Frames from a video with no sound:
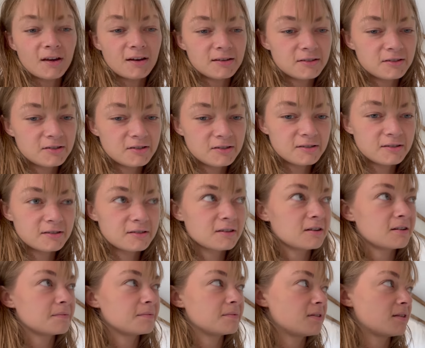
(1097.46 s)
It's just
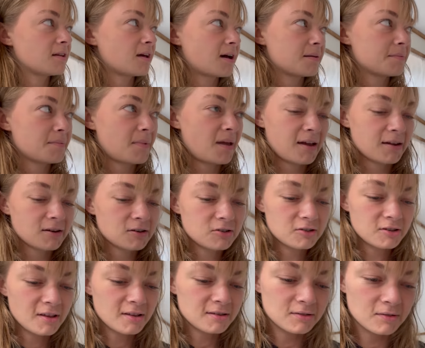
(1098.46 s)
gonna not
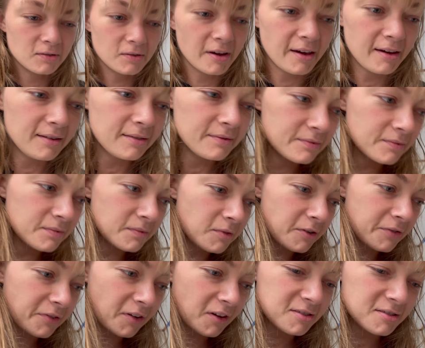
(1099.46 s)
match. That's okay. We'll
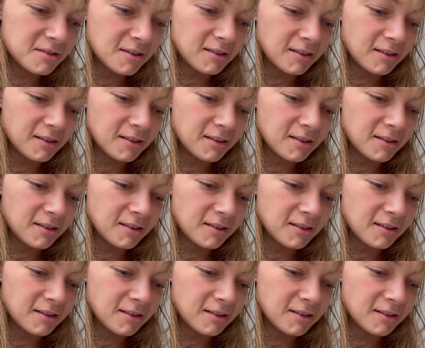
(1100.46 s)
fix it